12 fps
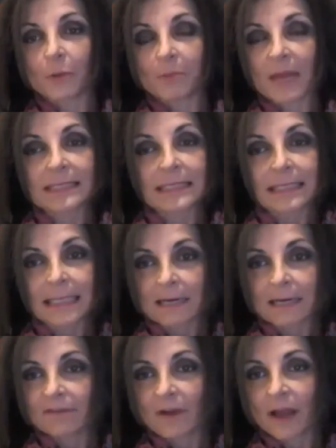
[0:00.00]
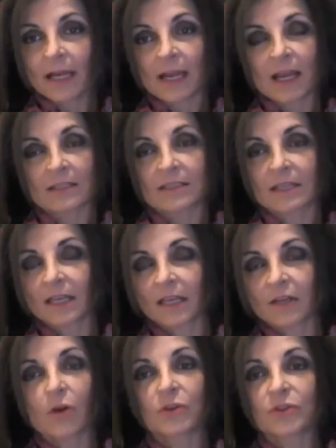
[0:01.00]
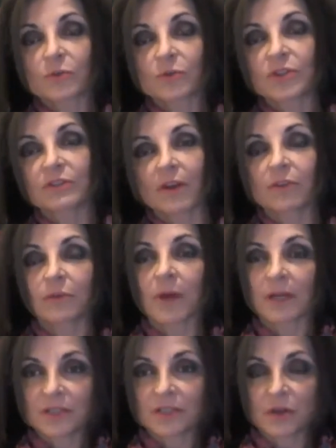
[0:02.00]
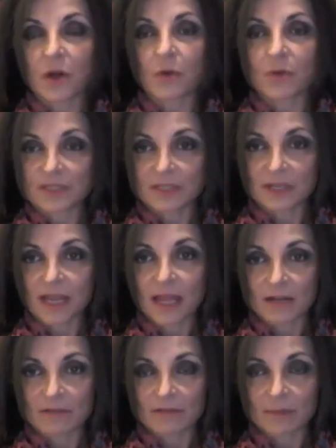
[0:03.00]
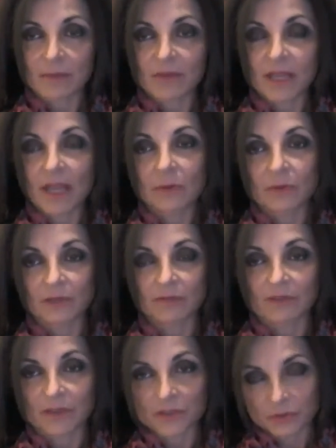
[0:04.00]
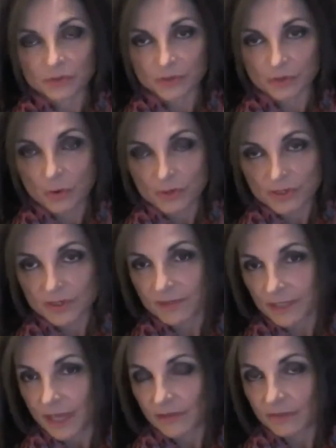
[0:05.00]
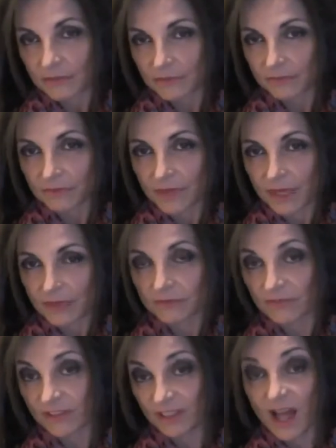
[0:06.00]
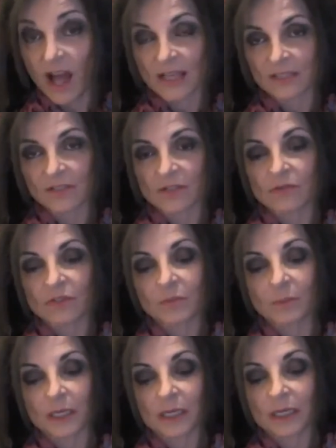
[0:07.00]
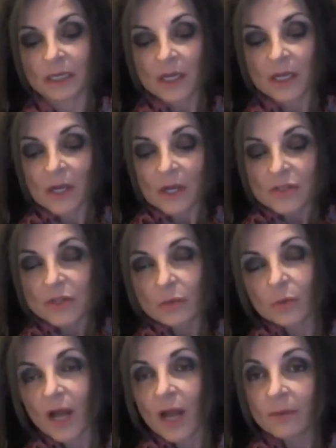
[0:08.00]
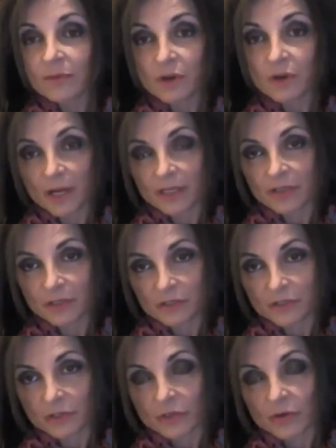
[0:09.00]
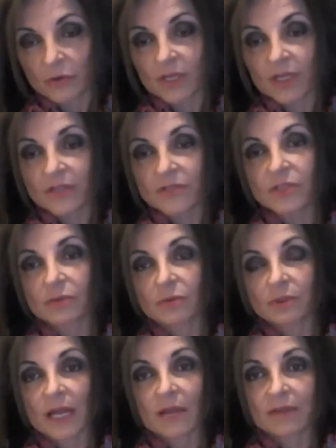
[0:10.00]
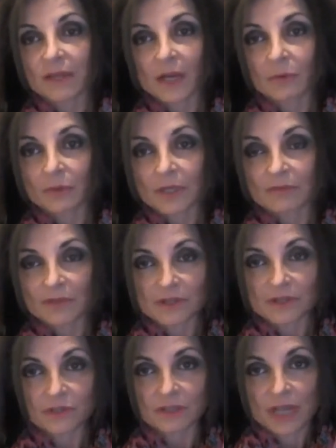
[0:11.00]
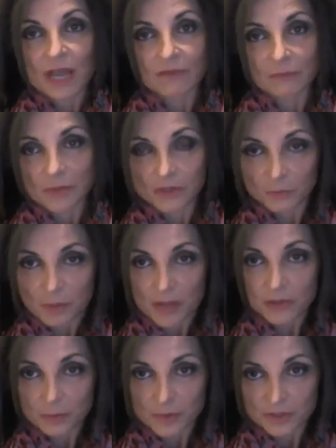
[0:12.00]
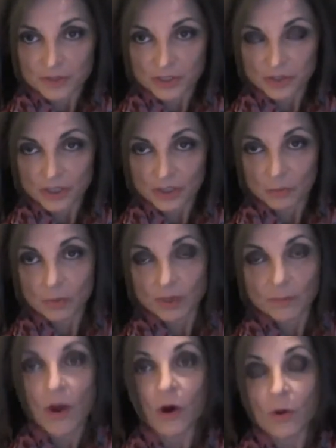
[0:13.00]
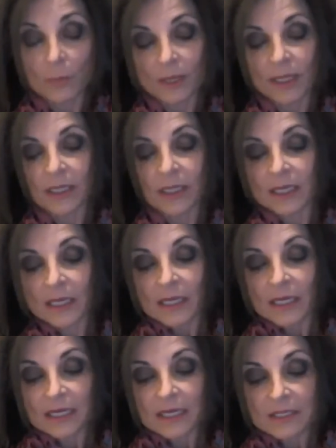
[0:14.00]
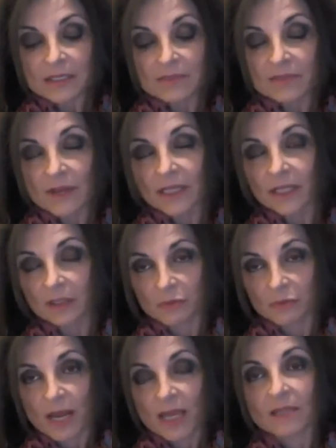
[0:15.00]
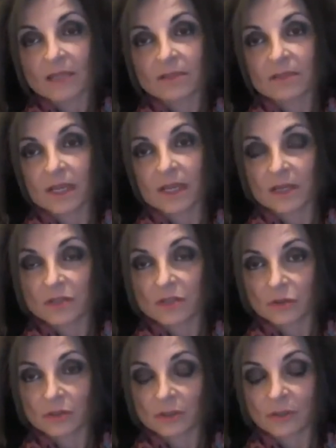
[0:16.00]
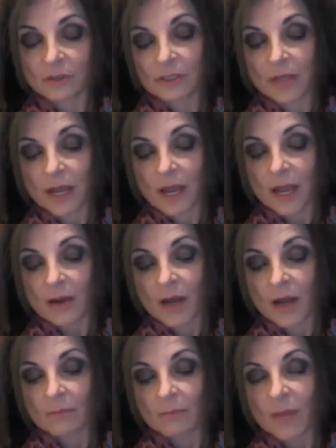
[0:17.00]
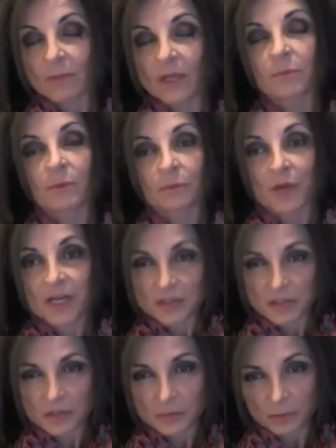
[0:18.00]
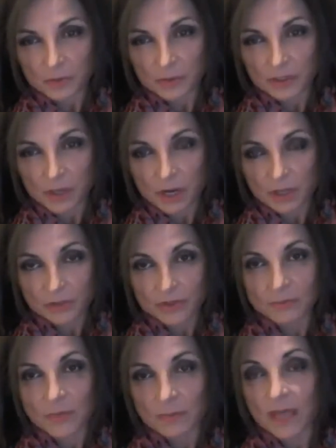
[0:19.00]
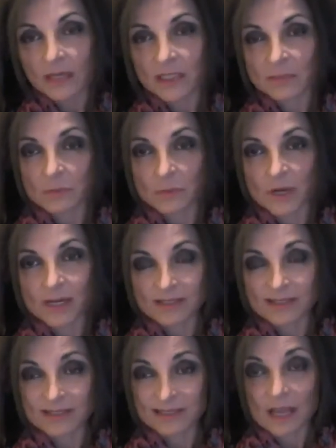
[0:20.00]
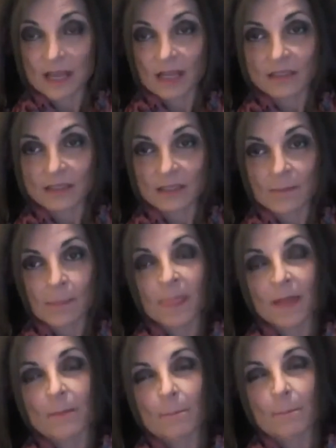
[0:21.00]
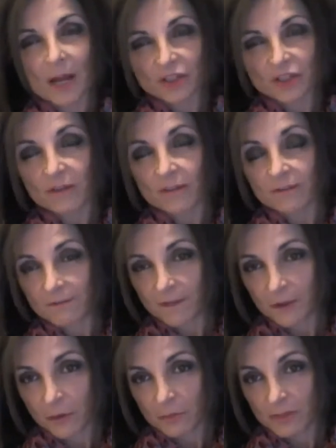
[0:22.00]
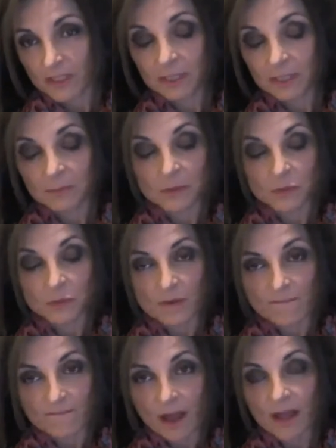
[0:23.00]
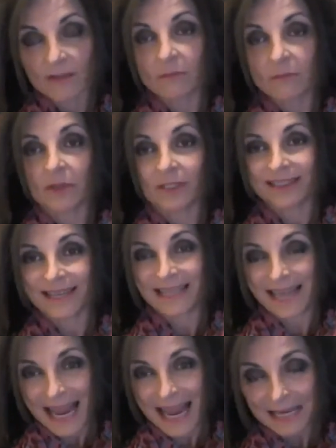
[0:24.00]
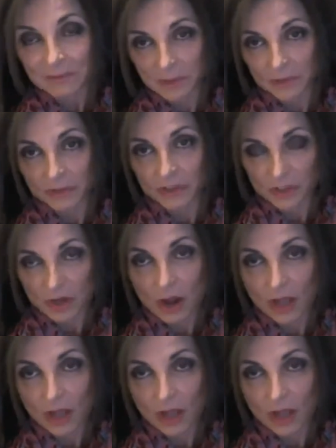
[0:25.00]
mezzanine financing and all sorts of other monies to always sit ahead of them, and the equity investor is always at the end of the line, so to speak. So what I'm trying to do is to allow the equity investor to have a much better position, and what I'm hoping is if I can raise a certain, my minimum raise is $3 million, my maximum raise is $6 million, and the budget of the film is going to be between $5 million and $8 million,